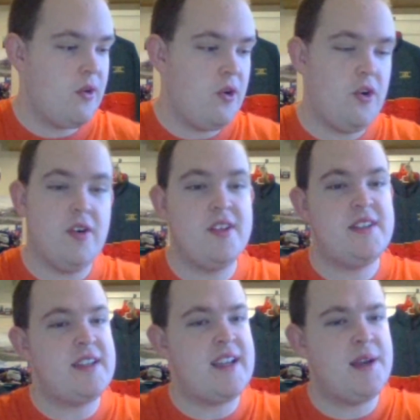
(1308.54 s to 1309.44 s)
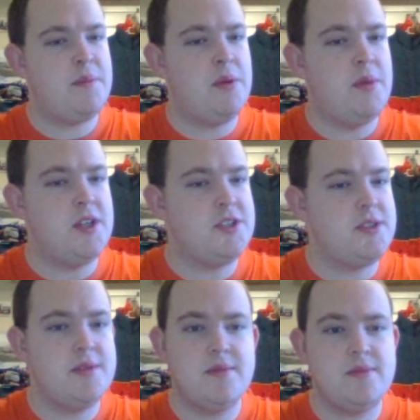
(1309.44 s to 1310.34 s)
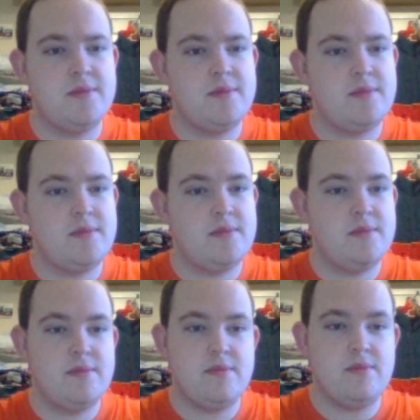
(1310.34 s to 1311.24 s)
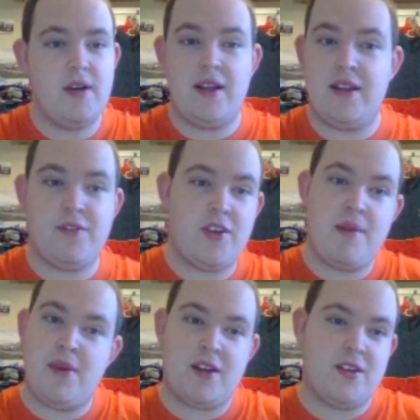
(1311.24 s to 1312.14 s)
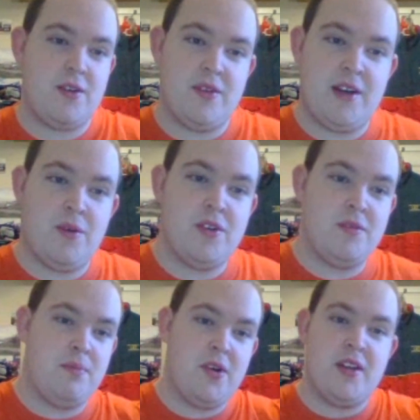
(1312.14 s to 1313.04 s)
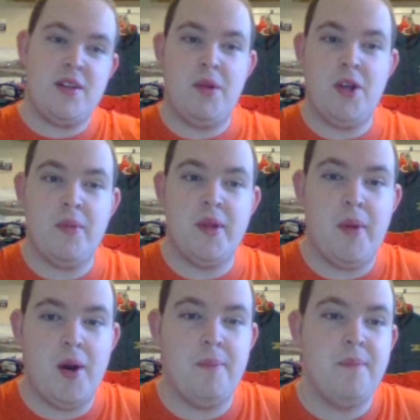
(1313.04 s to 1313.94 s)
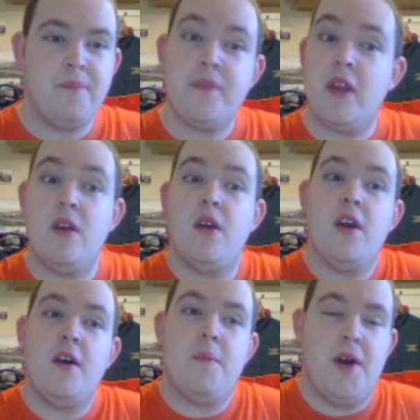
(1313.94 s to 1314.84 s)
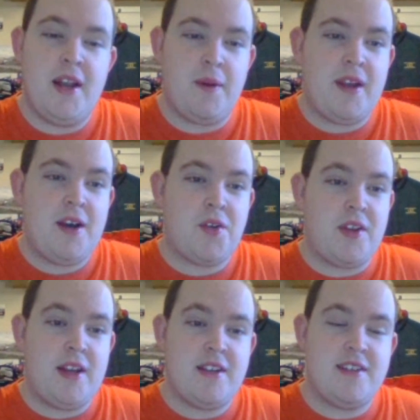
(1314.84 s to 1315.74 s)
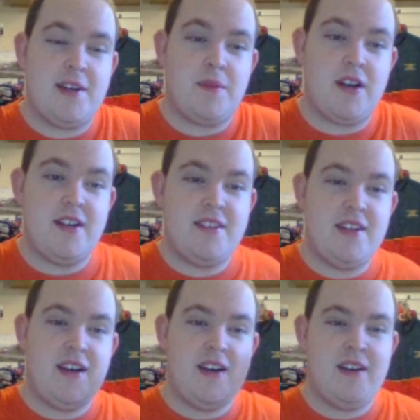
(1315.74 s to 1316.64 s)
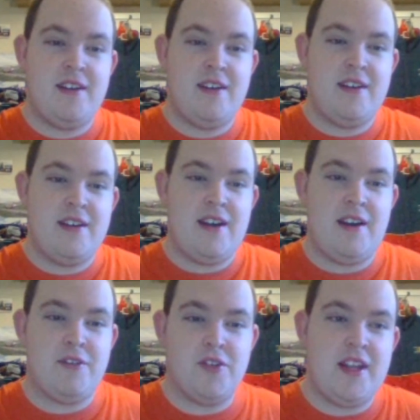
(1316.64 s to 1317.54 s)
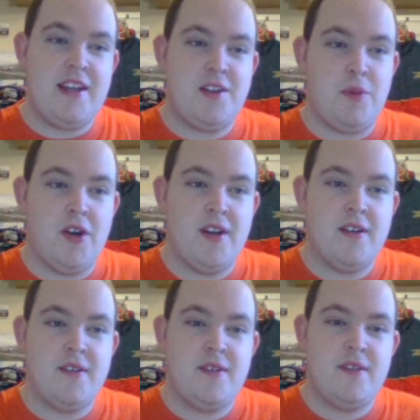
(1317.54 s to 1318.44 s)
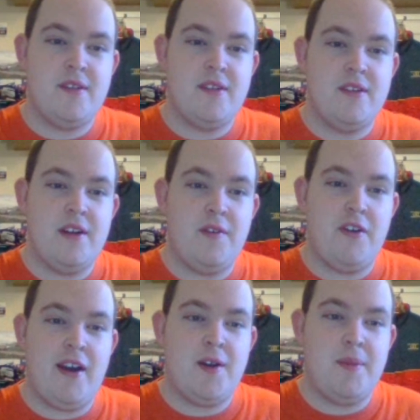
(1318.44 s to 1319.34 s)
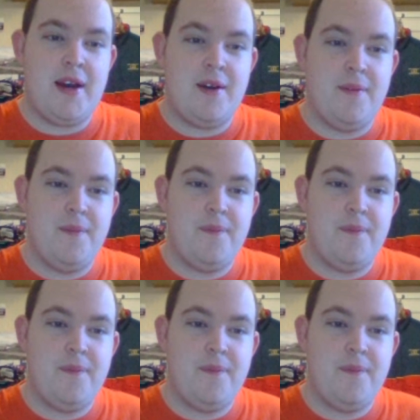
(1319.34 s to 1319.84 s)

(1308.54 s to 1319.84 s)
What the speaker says: Or that didn't get published. I'll have to get back to you on that one and put it in the blurb at the bottom. But anyway, I'll see you next time, guys. Have a good day spotting if you're out and about.